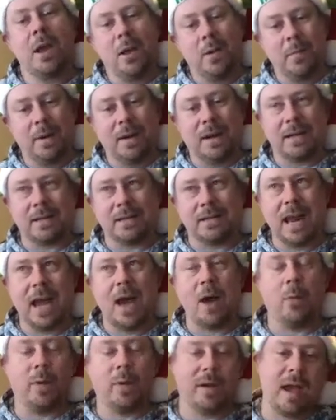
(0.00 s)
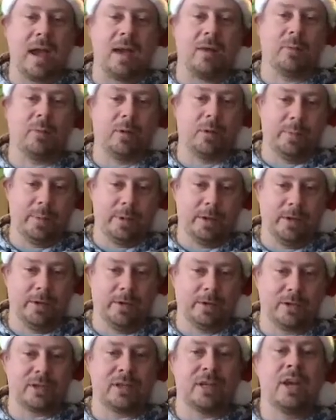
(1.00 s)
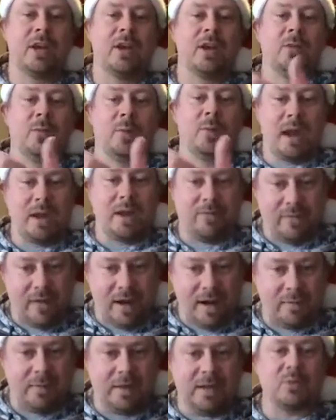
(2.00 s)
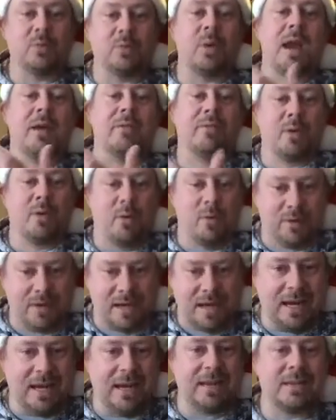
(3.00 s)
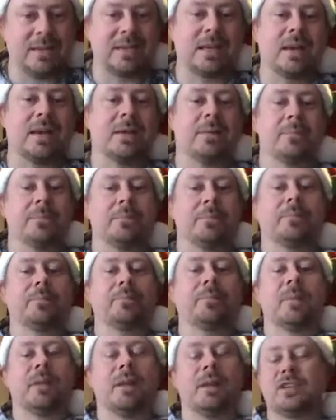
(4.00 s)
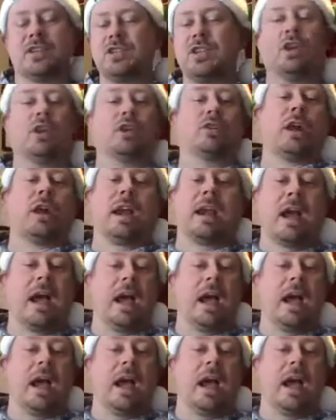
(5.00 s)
because now we got real bills, we have families, we have our own kids. Still a great.